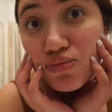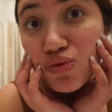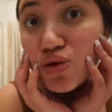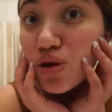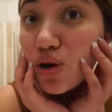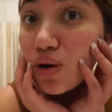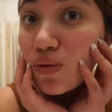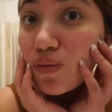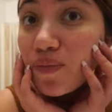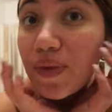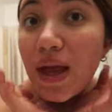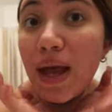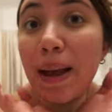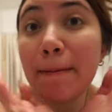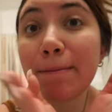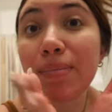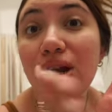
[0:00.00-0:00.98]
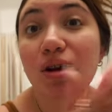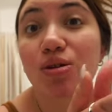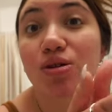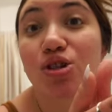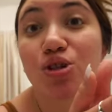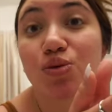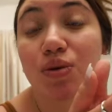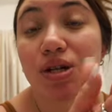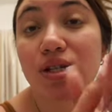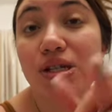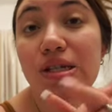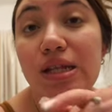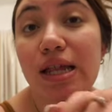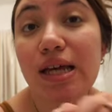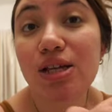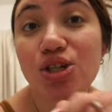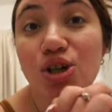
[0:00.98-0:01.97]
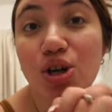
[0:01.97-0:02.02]
So, but I just wanted to
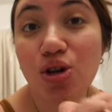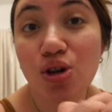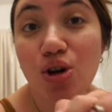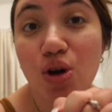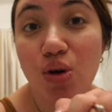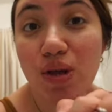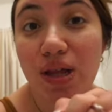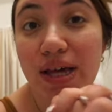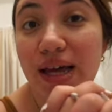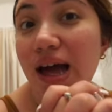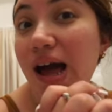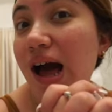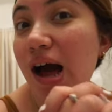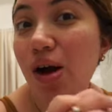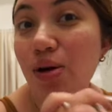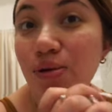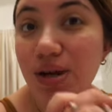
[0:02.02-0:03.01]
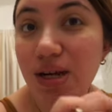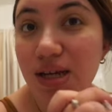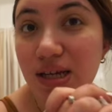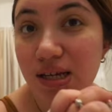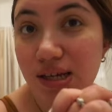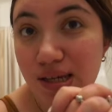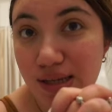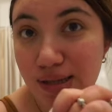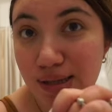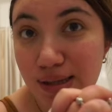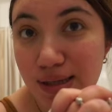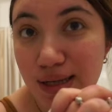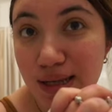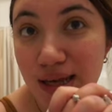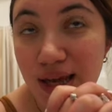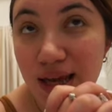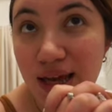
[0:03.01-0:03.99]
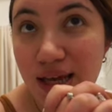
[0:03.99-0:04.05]
let y'all know like how it is
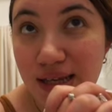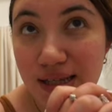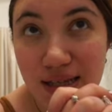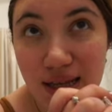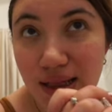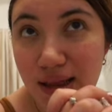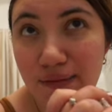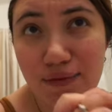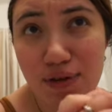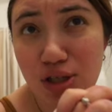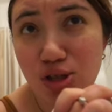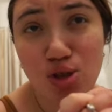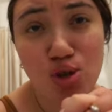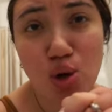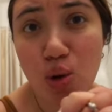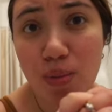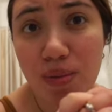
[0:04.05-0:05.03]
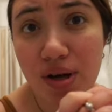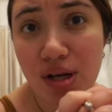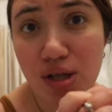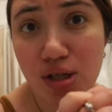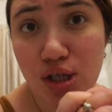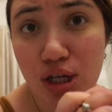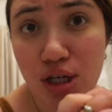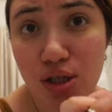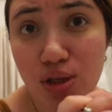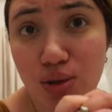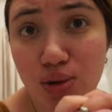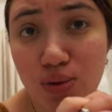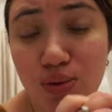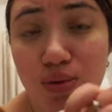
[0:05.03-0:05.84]
because I love it so much. I do.